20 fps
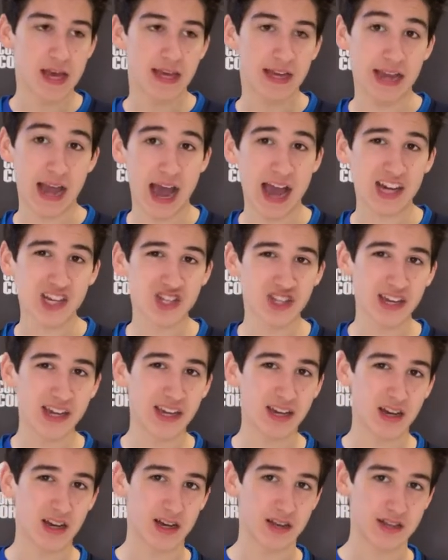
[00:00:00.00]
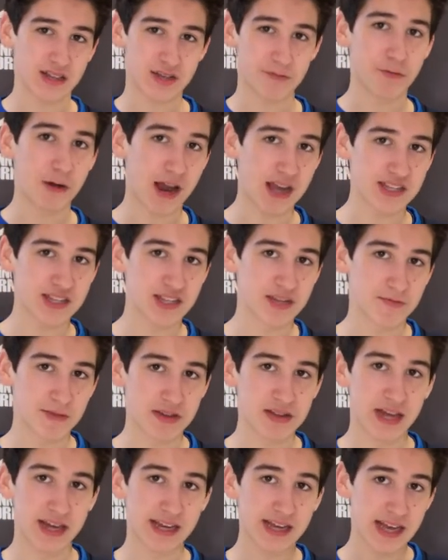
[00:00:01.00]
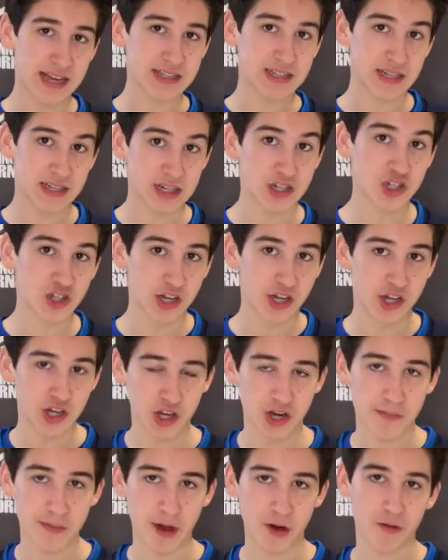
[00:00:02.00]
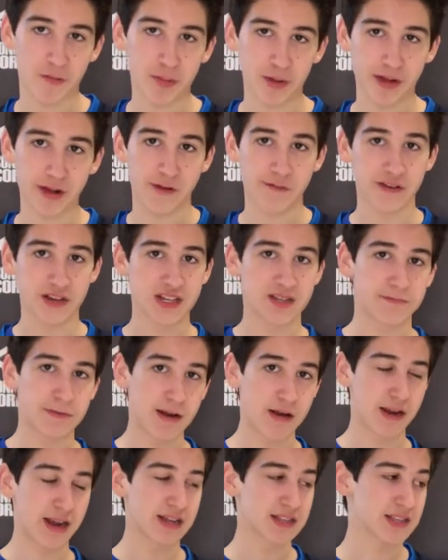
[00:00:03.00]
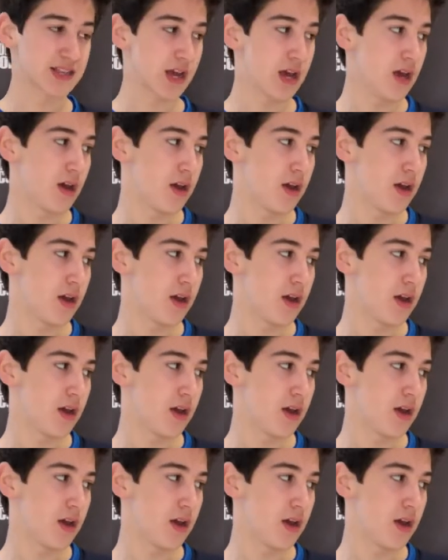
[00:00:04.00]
He actually surprises me that he has actually a good amount of playoff experience